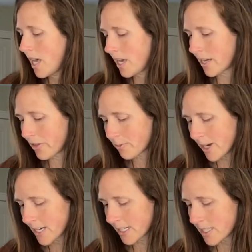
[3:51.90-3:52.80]
Another
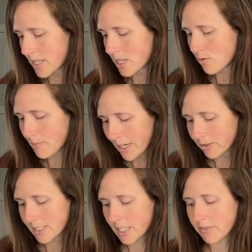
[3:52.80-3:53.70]
product that you might
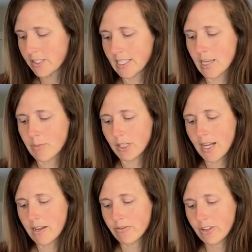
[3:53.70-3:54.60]
receive a sample
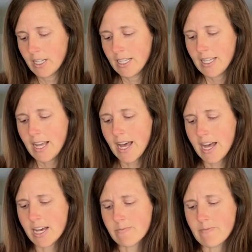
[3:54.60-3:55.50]
of,
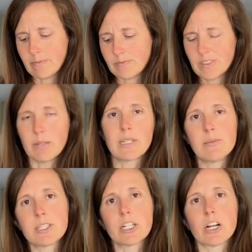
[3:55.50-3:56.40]
um, sometimes
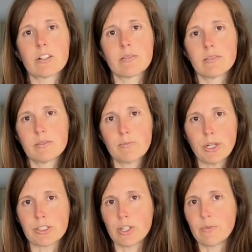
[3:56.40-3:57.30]
their Pure
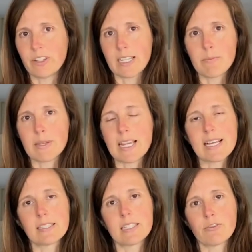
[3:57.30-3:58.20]
Soap Flake Company
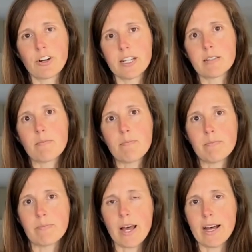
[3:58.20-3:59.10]
has different
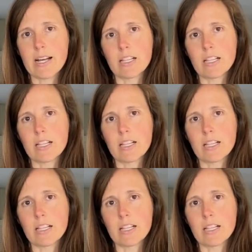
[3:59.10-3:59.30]
uh,